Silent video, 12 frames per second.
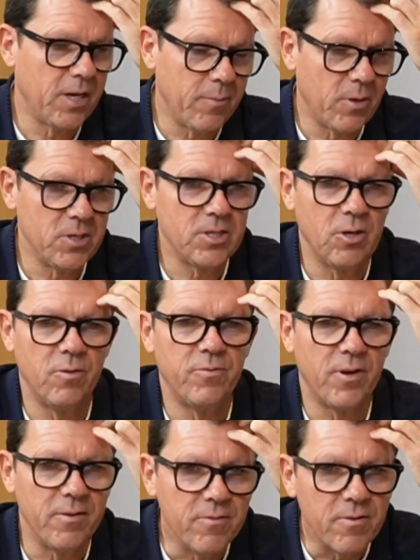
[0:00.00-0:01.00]
done it
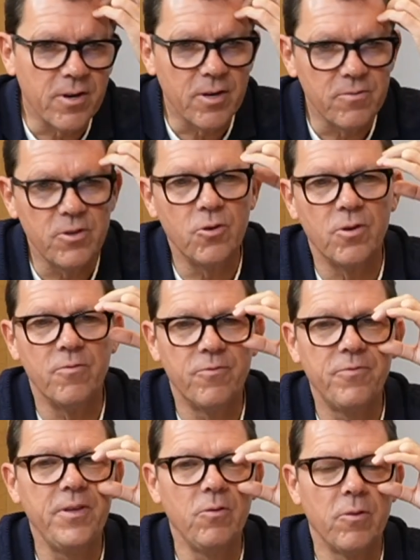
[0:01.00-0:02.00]
myself, you can
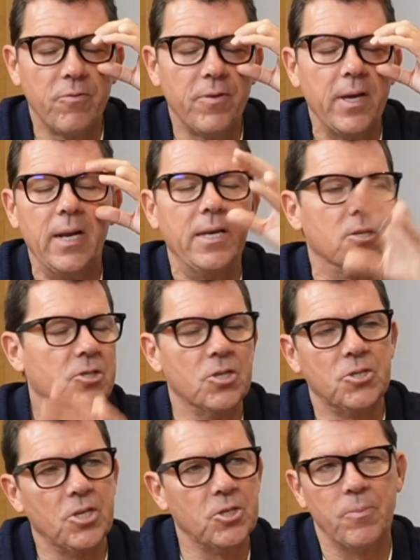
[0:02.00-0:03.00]
feel the feelings
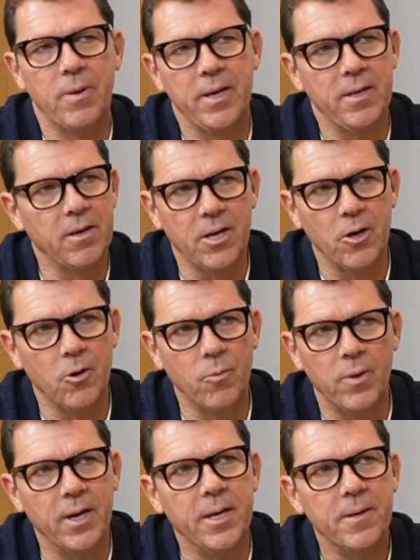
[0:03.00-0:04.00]
just dissipate and go
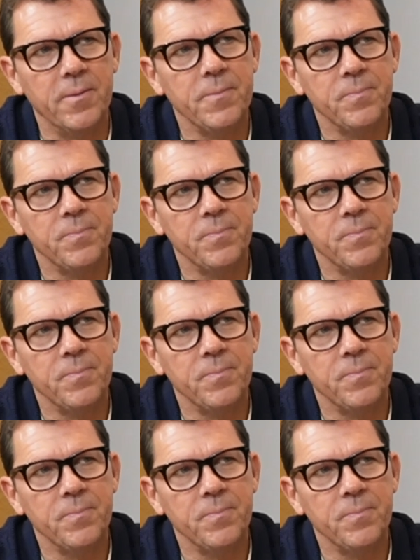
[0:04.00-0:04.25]
away.